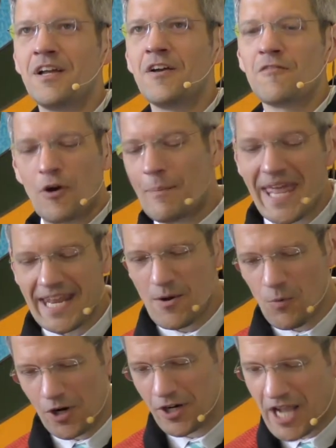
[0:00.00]
For many
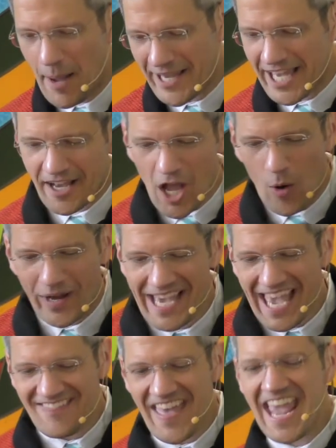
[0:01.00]
were coming and going,
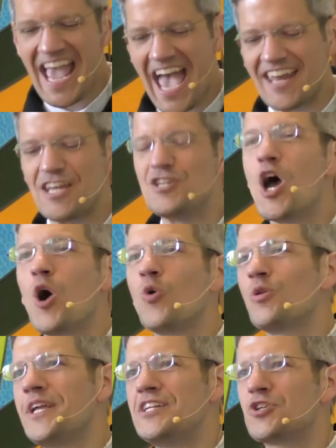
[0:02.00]
and they had no
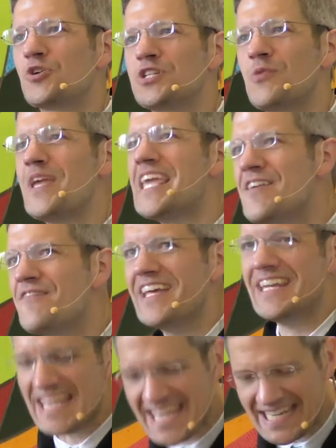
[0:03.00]
leisure to
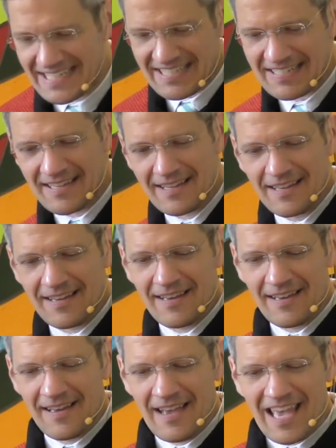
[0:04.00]
even eat.
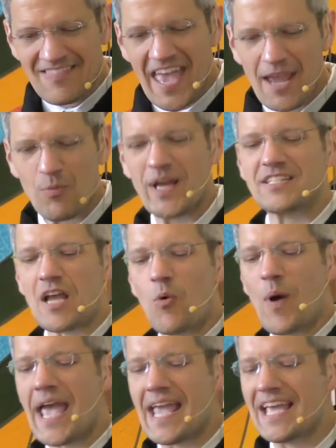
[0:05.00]
And they went
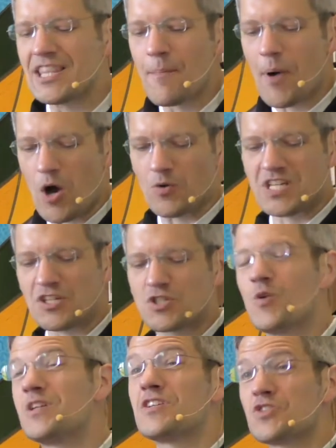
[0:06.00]
away in the boat
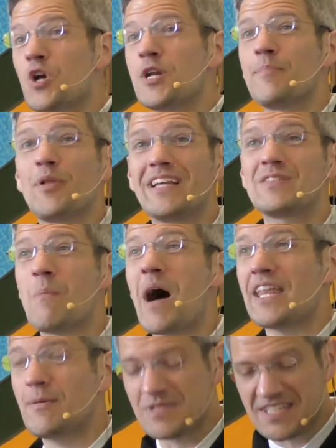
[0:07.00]
to a deserted place
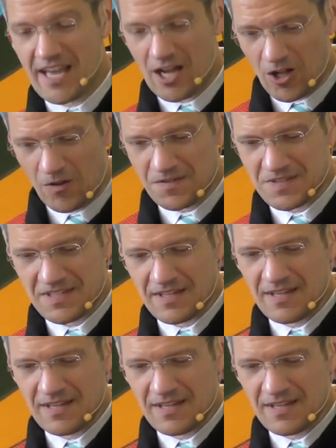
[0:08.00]
by themselves.